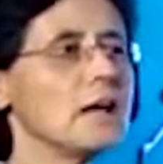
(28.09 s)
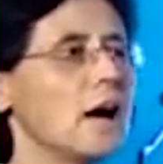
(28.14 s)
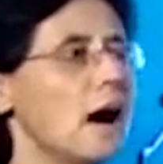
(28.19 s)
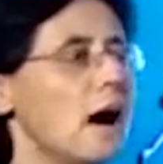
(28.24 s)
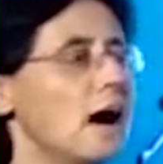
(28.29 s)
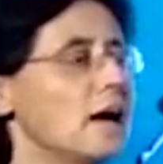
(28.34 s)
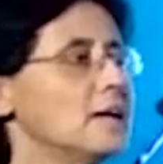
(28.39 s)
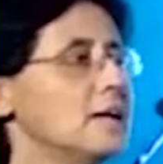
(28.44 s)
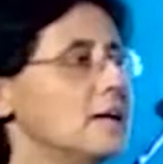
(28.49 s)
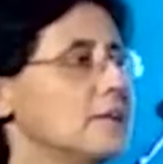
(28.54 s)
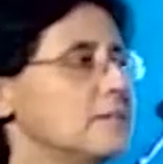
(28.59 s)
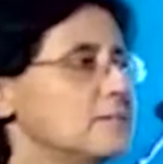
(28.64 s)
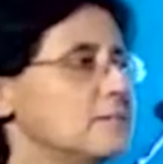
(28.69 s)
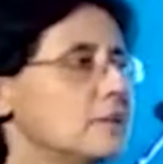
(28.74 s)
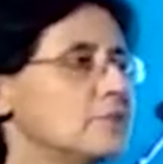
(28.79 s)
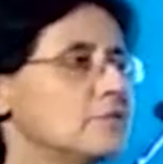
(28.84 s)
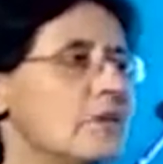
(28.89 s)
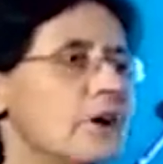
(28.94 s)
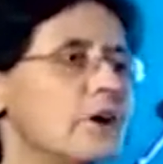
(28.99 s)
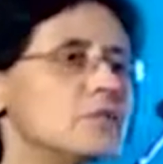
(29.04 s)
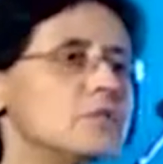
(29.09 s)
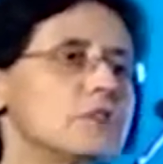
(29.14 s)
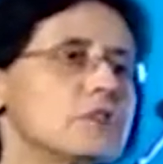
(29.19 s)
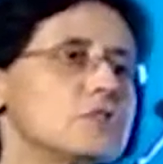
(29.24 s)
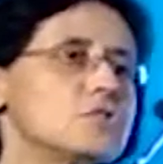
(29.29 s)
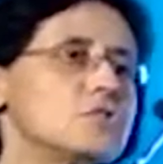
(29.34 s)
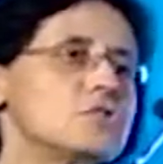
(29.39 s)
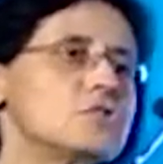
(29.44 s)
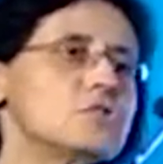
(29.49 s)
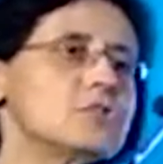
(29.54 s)
unless that
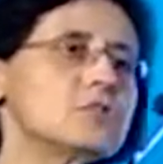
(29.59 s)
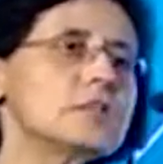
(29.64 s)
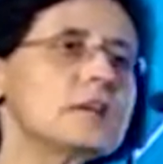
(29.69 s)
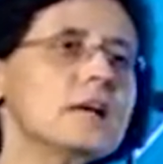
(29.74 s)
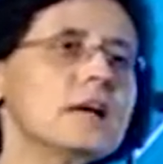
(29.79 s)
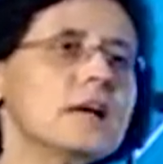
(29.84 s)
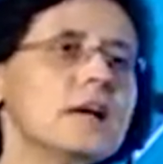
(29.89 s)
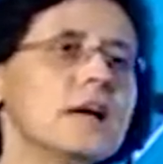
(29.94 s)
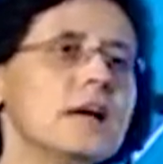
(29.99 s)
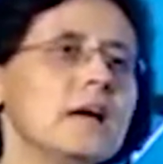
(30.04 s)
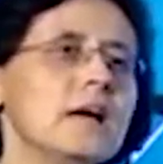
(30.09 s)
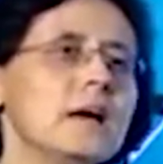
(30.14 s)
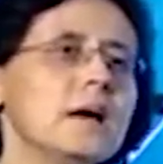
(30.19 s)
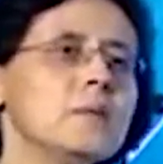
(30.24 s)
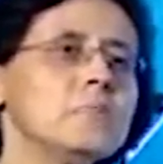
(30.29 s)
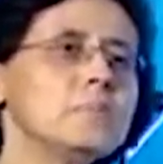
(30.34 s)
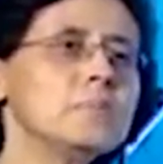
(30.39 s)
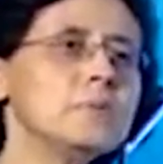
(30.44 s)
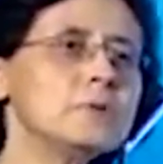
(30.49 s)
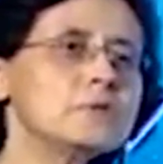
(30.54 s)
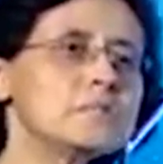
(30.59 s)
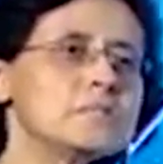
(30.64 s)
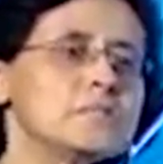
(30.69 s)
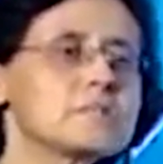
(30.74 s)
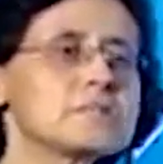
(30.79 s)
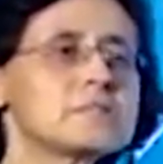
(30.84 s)
foundation puts